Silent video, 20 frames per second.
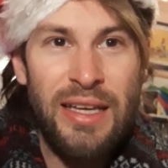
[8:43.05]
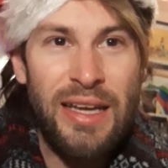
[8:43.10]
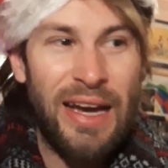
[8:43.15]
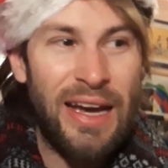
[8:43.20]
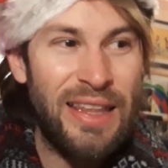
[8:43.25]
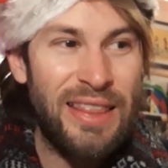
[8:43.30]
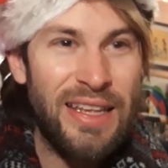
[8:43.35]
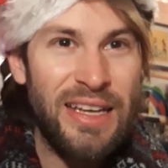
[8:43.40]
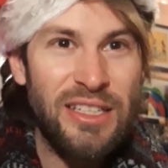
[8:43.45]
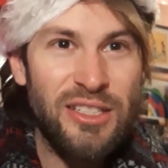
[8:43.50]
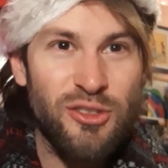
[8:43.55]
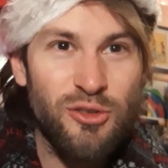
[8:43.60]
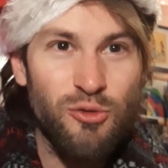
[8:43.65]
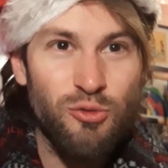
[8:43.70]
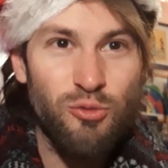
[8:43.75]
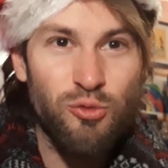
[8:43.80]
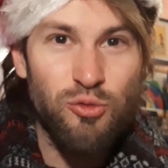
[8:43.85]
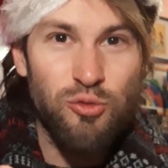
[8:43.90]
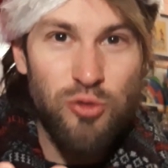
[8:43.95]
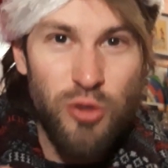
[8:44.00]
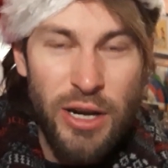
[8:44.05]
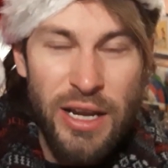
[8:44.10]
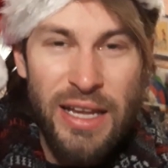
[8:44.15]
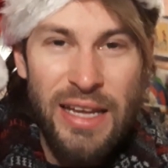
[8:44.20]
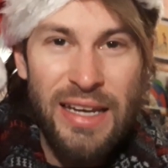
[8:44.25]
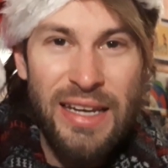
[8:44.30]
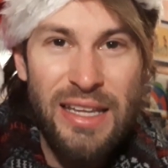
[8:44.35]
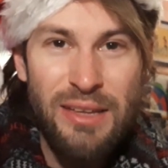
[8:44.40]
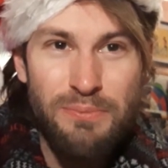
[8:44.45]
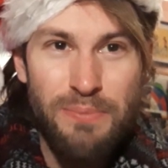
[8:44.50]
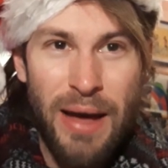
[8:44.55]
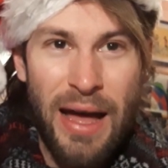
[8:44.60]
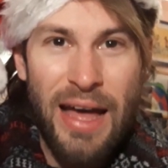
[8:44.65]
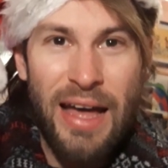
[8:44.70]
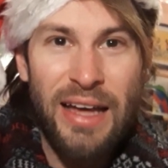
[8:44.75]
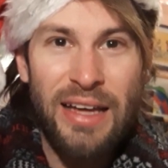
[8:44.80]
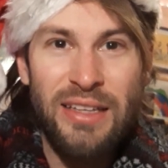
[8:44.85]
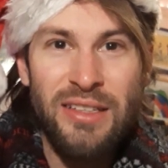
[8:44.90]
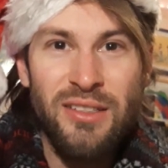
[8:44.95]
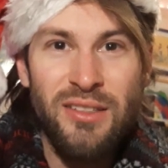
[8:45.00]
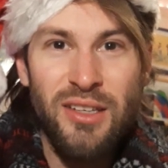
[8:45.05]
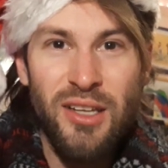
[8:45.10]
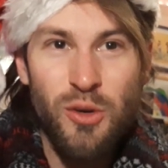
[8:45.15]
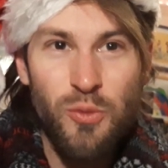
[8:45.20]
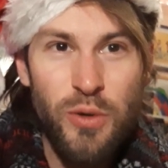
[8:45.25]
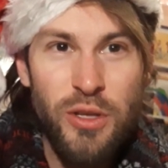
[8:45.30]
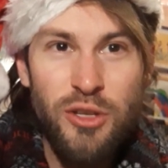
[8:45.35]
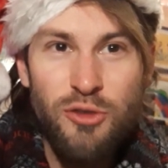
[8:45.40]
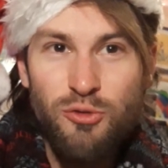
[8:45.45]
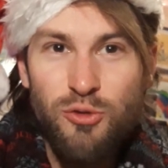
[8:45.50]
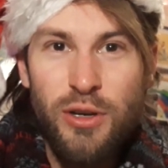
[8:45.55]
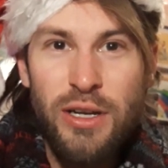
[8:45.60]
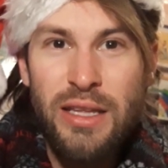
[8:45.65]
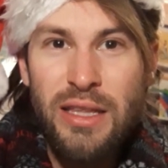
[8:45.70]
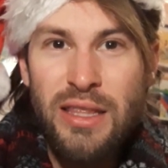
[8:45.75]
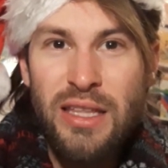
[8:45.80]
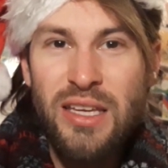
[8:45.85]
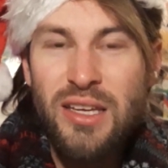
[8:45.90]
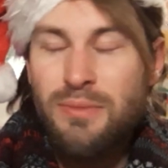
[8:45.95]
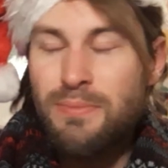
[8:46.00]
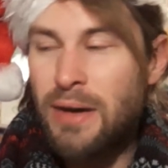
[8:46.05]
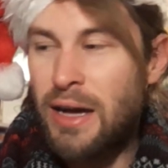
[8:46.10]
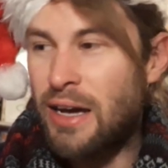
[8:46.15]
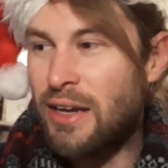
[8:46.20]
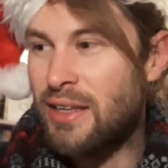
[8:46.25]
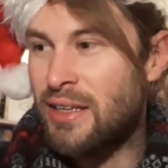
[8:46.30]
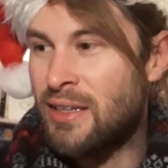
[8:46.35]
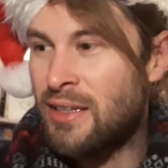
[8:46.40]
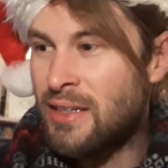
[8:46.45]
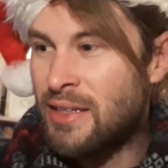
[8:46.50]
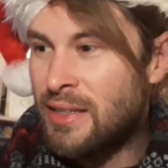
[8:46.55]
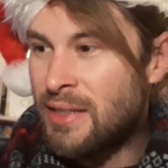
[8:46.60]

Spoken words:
And that's really bad. Like, when you really think about it,